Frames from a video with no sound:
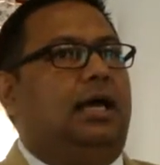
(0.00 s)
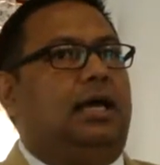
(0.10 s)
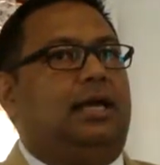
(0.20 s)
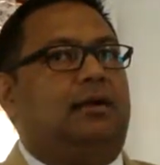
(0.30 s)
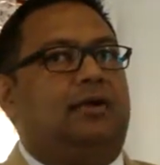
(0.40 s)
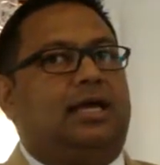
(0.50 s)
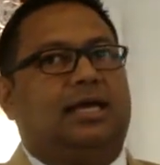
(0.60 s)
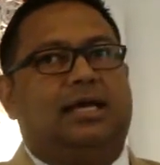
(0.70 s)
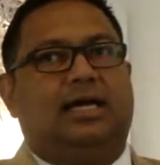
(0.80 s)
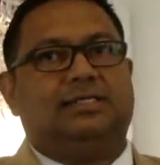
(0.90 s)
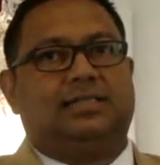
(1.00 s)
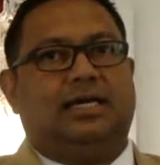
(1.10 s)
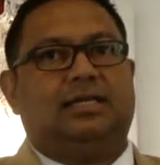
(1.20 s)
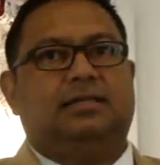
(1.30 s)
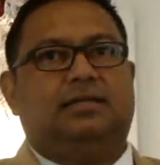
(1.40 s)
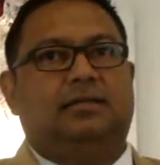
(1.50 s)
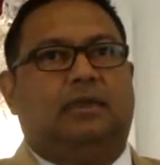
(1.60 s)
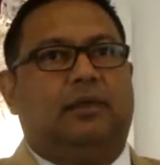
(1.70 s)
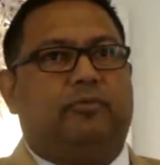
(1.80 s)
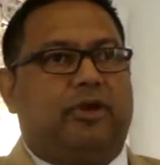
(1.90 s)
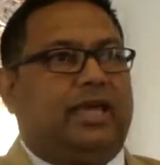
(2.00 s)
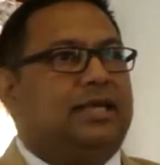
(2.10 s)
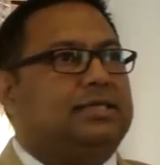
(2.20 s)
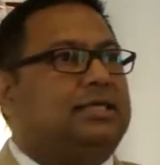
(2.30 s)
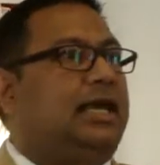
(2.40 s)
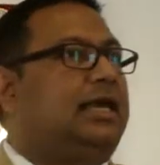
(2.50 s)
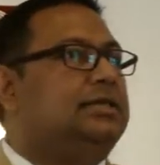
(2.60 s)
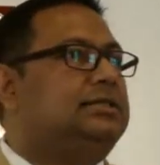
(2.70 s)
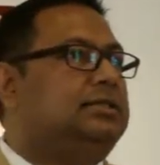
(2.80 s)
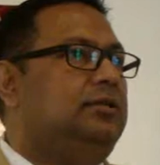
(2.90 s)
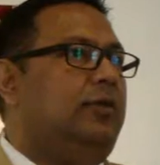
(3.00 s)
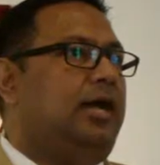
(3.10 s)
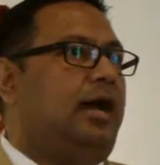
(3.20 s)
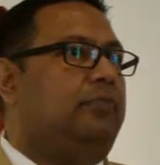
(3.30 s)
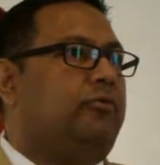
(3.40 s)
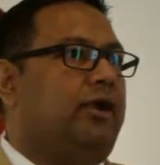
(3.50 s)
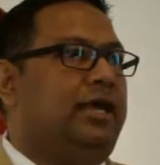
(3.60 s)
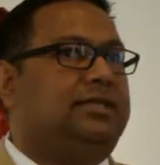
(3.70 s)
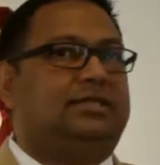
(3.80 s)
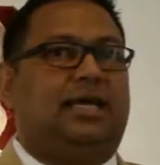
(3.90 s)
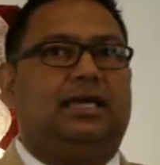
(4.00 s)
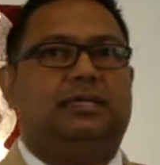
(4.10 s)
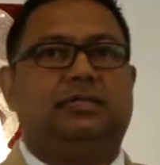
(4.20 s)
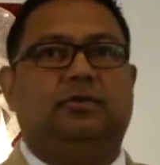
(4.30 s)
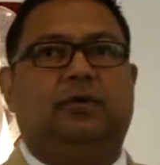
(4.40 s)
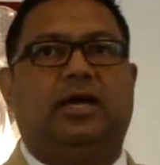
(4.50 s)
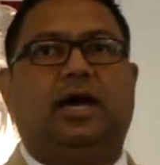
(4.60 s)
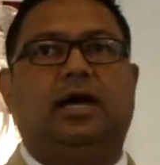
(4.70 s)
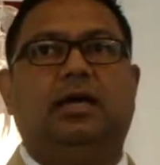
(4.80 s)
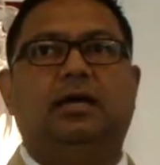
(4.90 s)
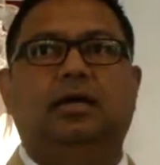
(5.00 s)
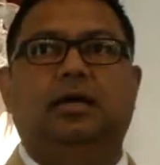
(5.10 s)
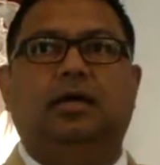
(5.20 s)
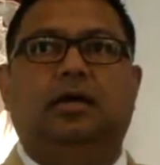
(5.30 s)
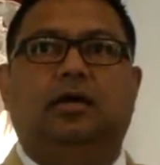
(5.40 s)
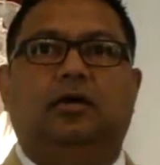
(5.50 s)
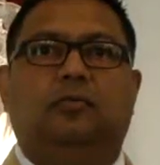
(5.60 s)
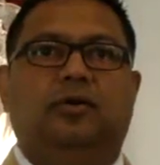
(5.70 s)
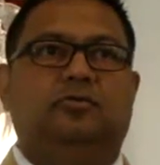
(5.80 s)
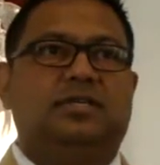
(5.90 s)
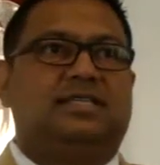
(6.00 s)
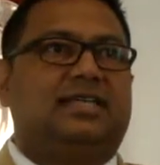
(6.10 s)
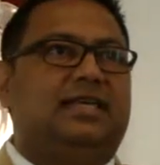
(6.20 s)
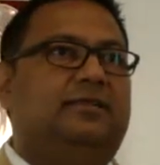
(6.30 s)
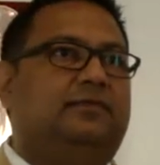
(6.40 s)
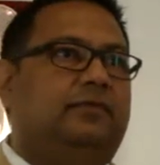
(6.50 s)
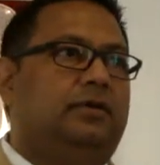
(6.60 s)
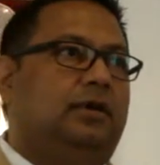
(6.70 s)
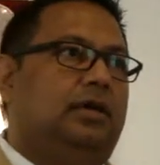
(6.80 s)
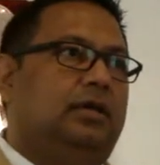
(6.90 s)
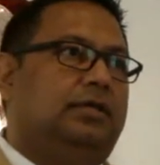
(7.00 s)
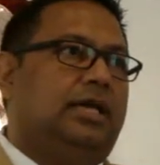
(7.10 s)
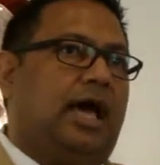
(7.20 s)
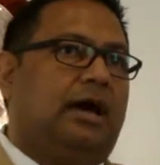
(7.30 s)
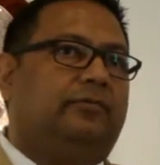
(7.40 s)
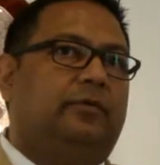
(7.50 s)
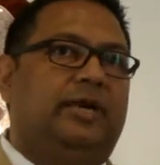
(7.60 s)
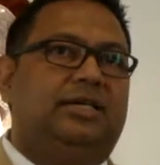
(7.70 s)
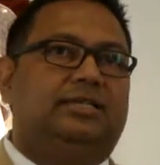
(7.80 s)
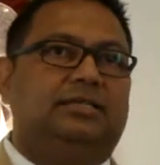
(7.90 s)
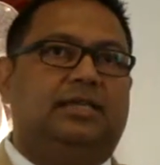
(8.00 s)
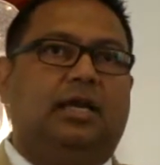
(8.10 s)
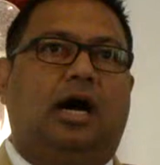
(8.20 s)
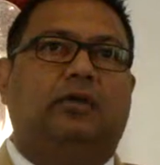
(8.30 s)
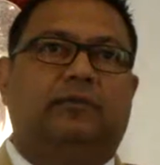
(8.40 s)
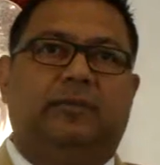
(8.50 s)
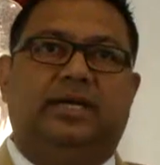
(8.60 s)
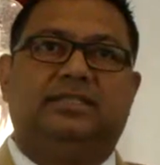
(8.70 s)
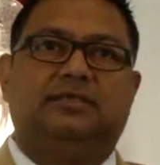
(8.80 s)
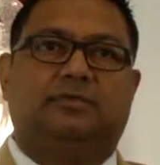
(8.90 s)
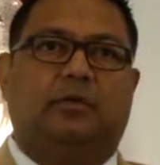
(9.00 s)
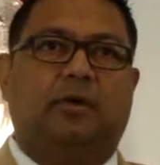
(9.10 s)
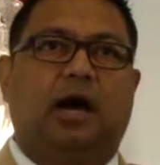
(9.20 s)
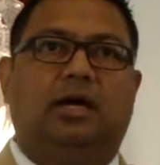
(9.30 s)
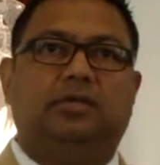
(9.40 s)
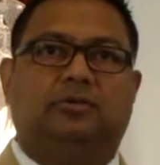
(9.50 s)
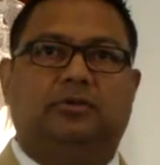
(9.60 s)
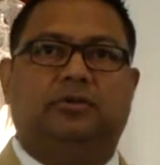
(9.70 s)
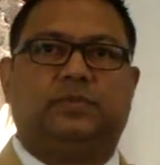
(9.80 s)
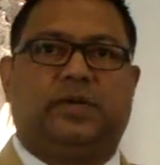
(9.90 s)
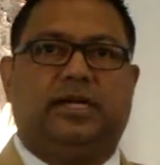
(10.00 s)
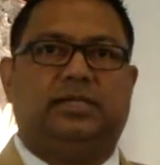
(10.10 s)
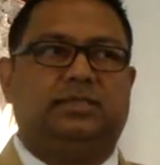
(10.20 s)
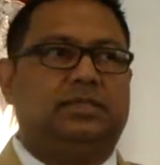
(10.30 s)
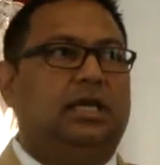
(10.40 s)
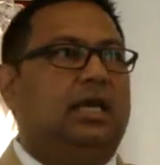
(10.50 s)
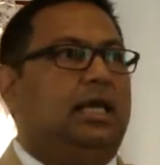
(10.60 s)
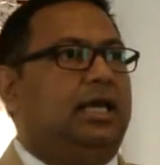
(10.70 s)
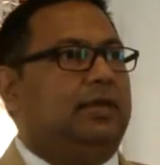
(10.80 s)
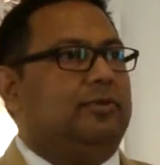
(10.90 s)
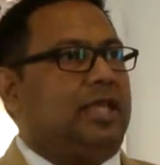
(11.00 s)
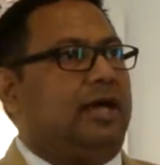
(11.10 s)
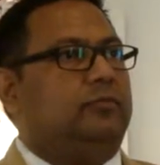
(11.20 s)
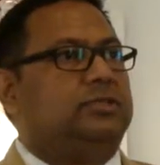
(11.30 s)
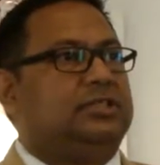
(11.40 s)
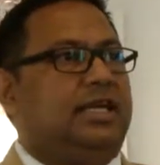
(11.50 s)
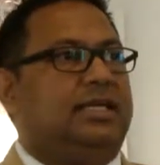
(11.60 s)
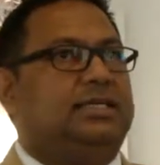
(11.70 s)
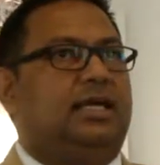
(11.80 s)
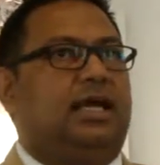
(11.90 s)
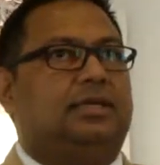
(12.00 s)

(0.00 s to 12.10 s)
And I recognized that my praying changed, the way I prayed changed, the way I would receive the affirmations and confirmations from God through those prayers. Even that was changing.